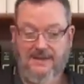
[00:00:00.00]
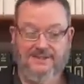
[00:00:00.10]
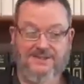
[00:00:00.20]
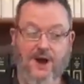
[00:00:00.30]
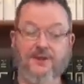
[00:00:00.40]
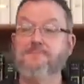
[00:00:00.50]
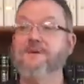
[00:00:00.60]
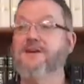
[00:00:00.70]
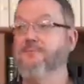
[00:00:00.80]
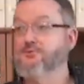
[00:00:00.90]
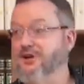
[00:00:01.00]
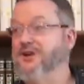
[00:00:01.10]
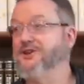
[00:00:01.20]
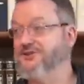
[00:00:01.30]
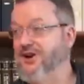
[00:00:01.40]
See, all this becomes
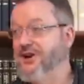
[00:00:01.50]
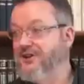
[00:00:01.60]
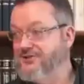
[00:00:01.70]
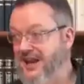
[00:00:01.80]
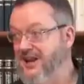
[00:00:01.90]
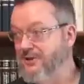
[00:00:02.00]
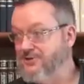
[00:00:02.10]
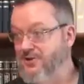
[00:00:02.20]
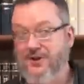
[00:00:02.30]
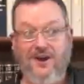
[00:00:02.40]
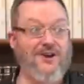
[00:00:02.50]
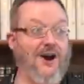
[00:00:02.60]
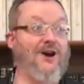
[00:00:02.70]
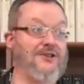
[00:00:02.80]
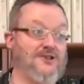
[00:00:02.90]
real. You start understanding what's going on.
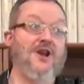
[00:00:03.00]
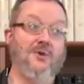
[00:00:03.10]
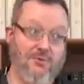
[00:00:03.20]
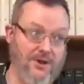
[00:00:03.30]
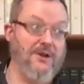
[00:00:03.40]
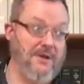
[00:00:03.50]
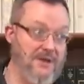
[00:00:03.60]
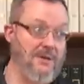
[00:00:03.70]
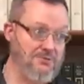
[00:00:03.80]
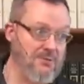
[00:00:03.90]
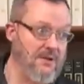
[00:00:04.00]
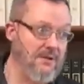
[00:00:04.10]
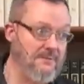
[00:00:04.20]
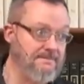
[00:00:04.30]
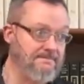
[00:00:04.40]
All this really becomes real.